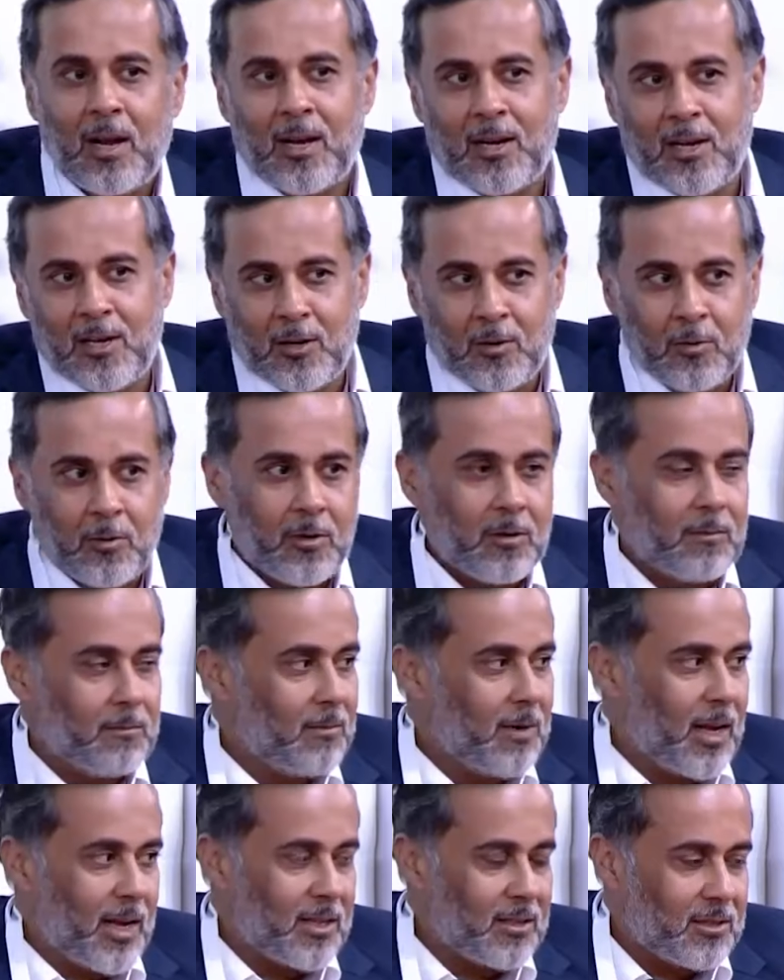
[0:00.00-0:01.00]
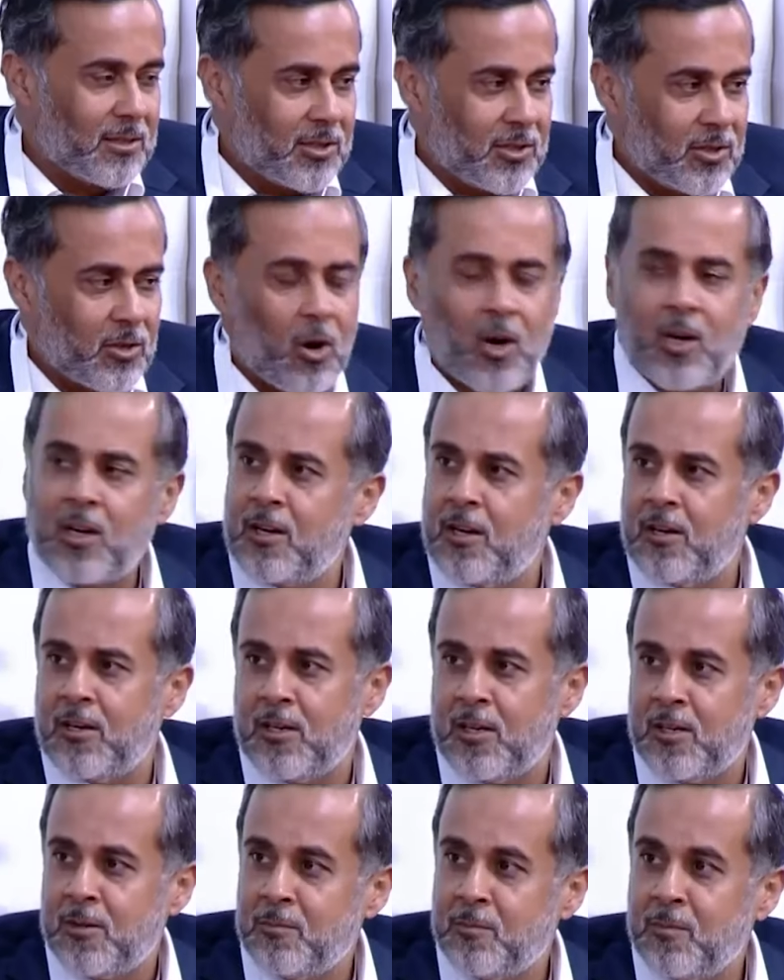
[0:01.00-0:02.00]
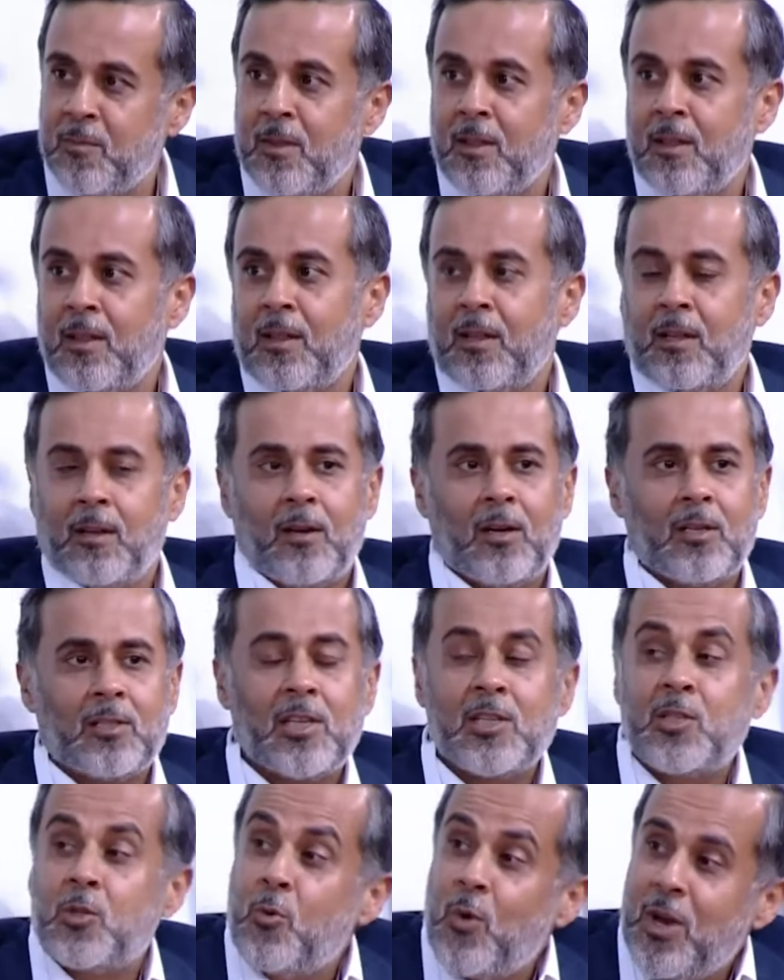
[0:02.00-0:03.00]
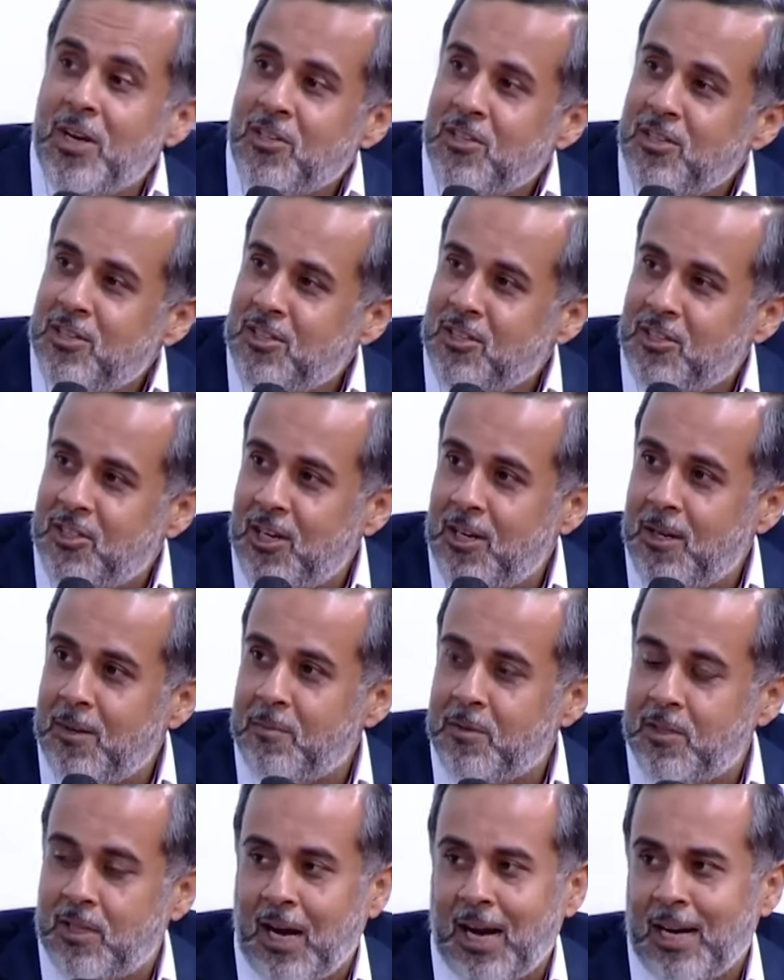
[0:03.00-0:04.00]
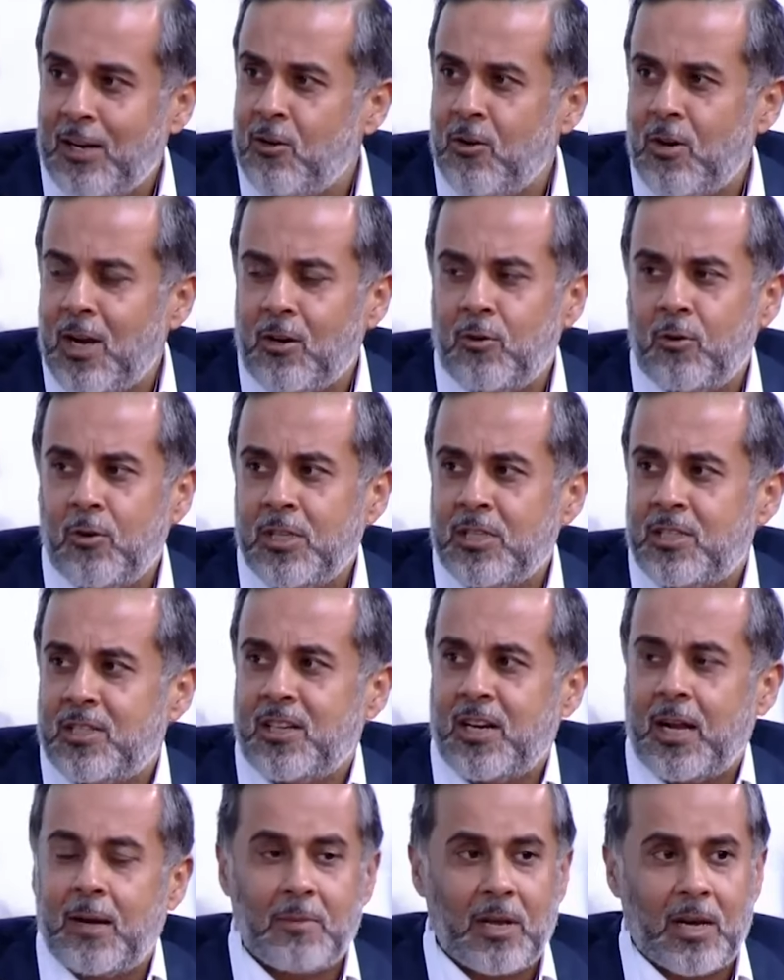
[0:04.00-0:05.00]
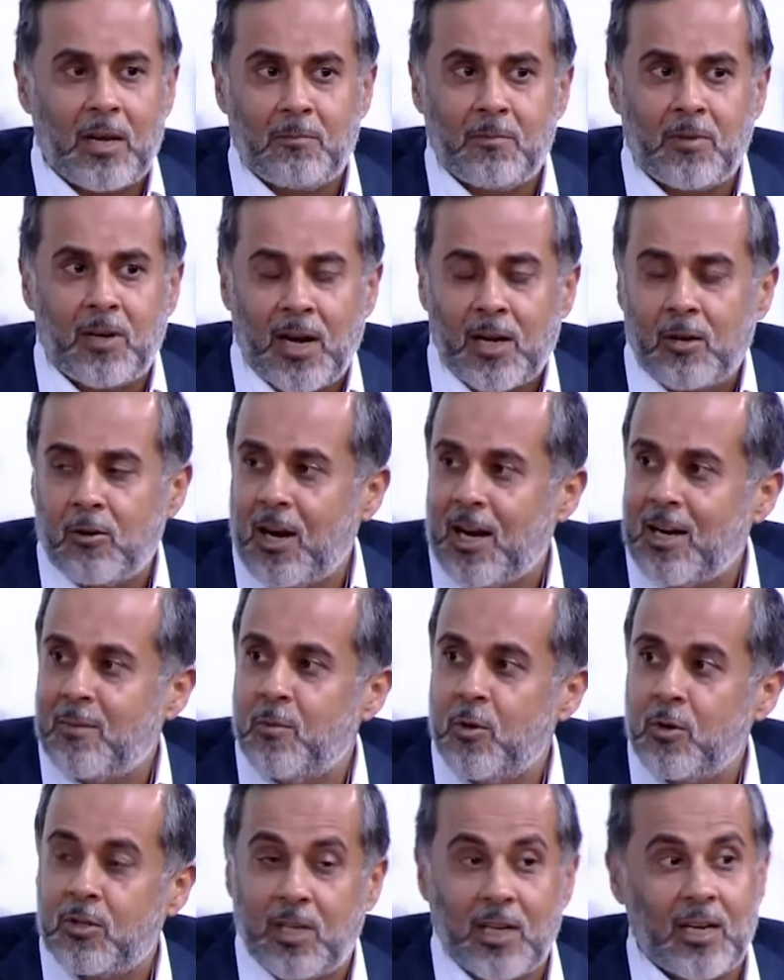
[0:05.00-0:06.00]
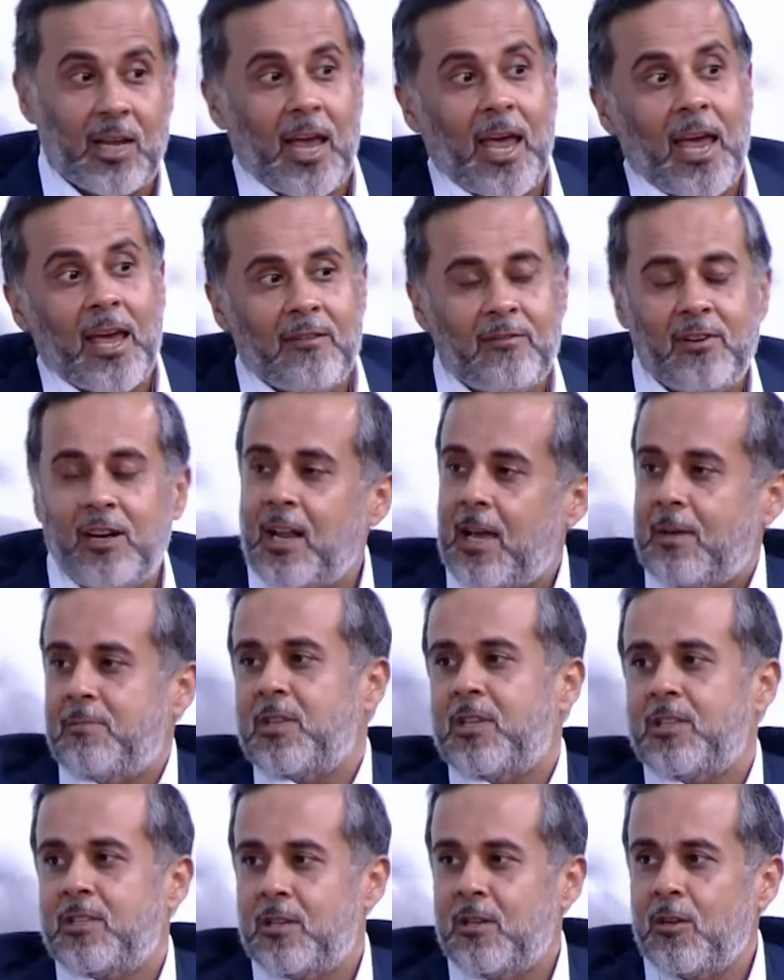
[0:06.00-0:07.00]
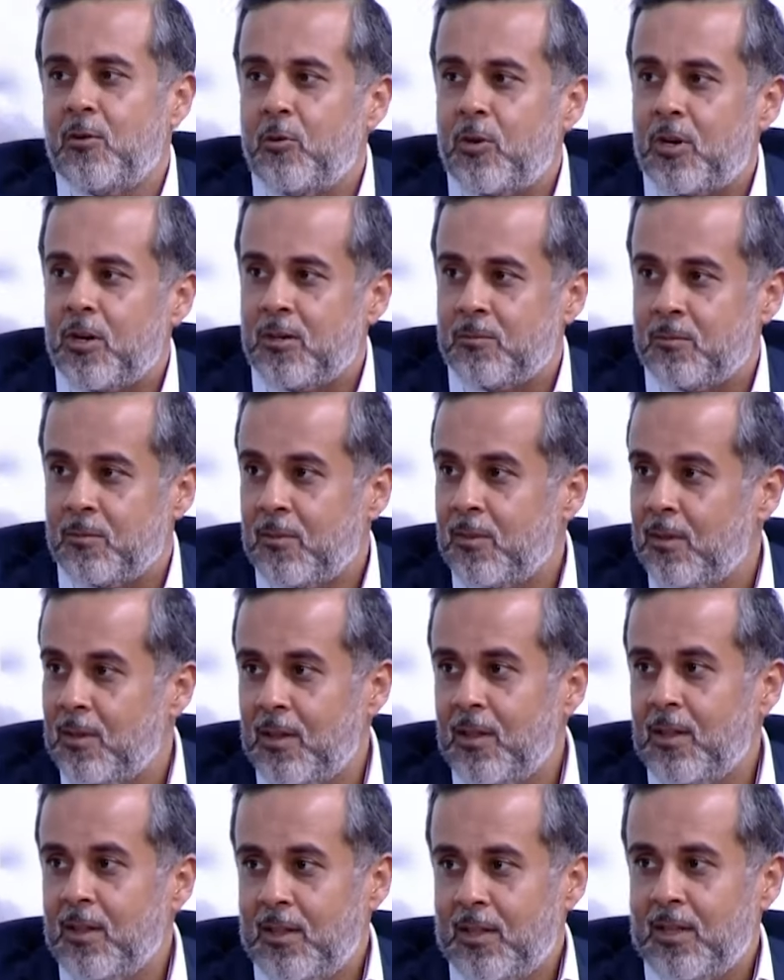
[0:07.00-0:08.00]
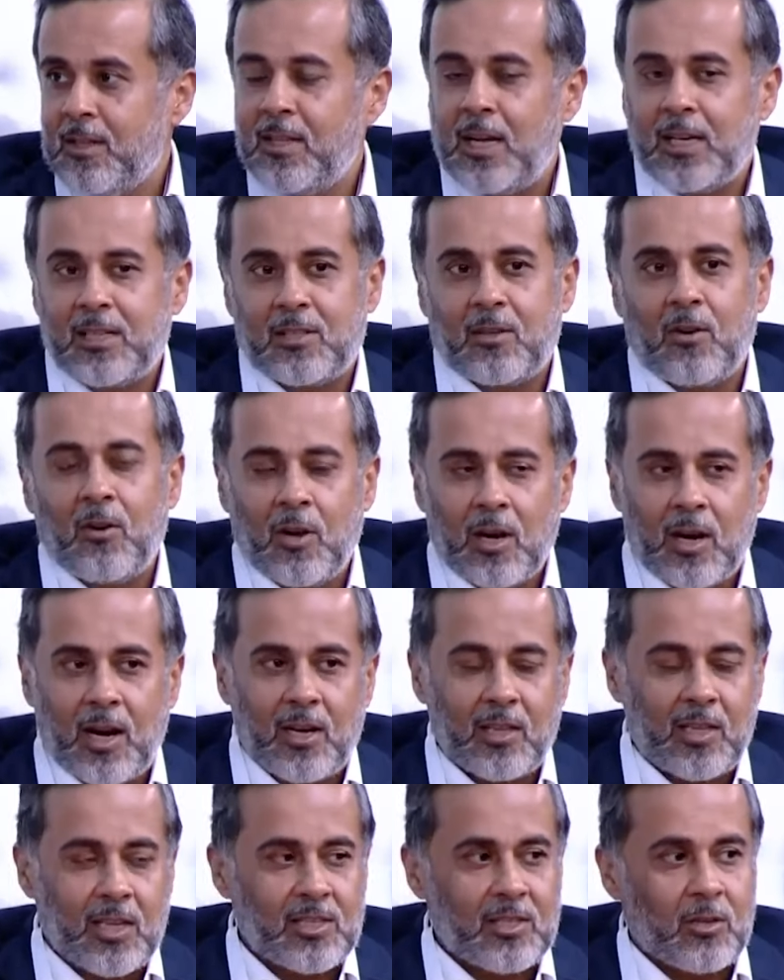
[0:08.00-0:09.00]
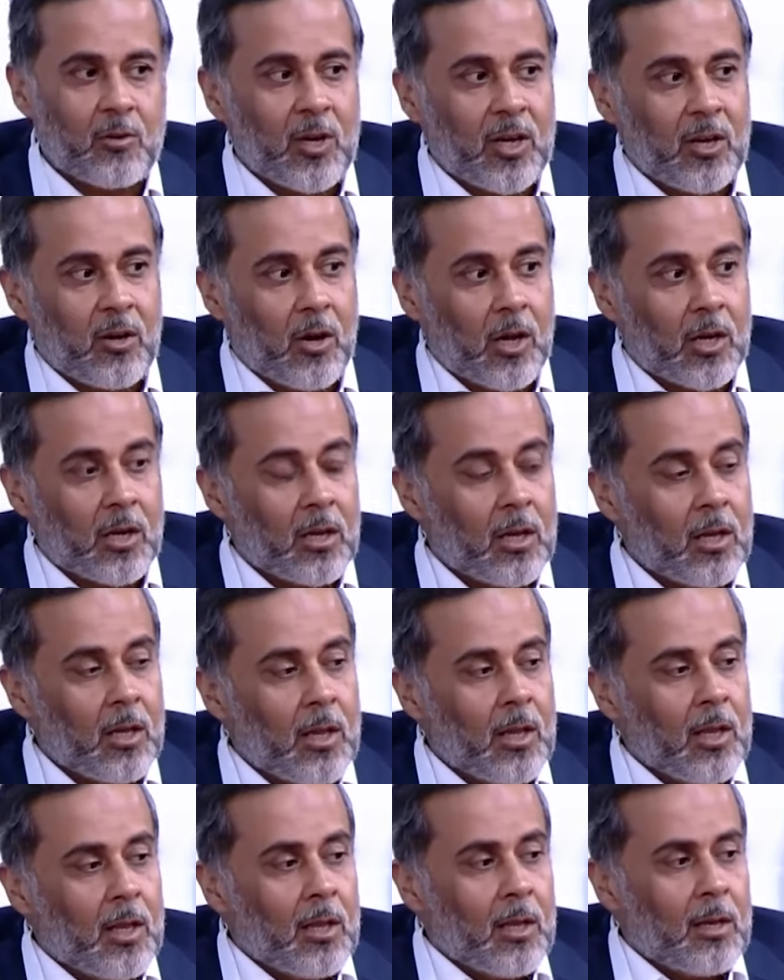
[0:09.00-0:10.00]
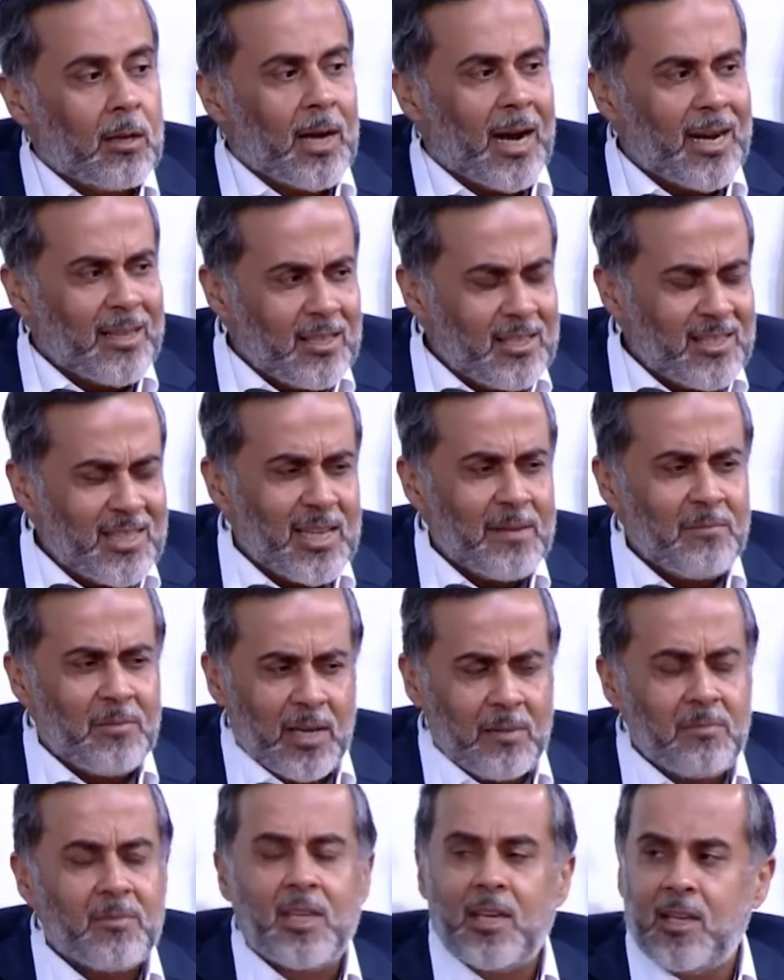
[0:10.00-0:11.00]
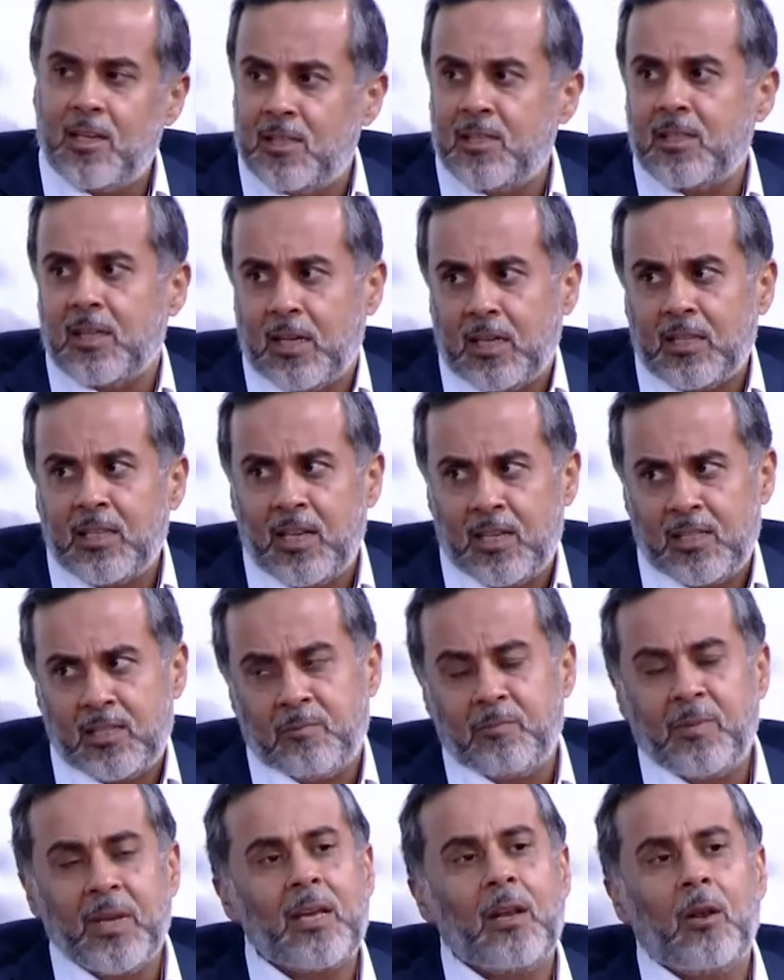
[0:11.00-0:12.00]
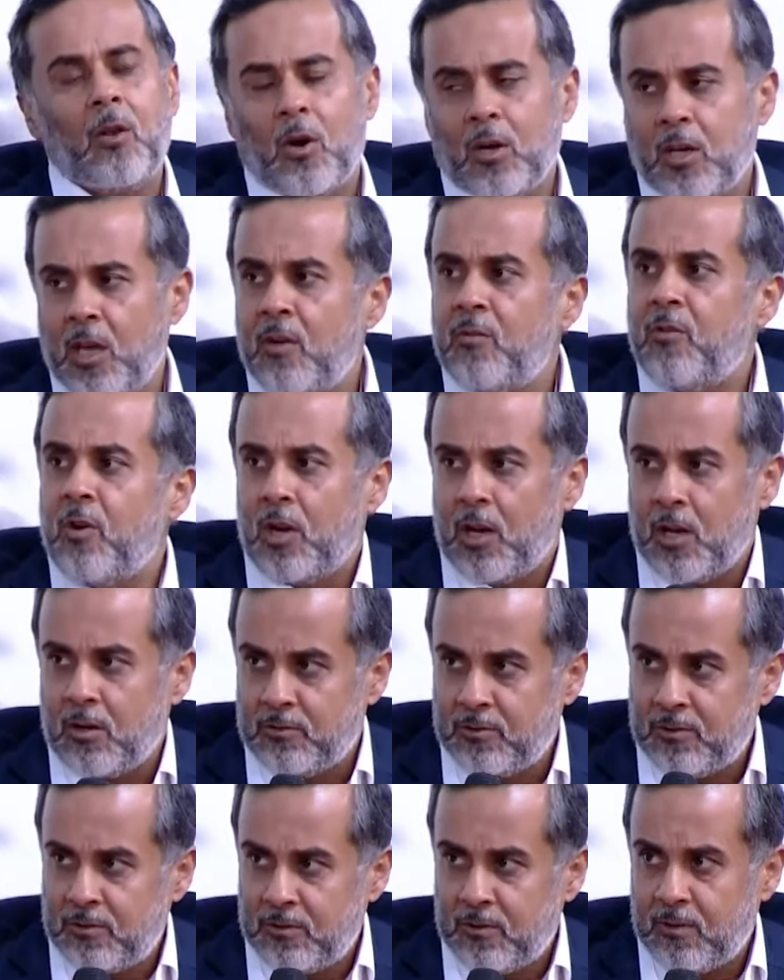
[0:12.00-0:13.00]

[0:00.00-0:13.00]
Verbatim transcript: are into like short-term situationships. I don't know, I go to Instagram and I'm trying to write books and every time there is a new term. That's all kind of things going on. At the same time, there is a big longing for love.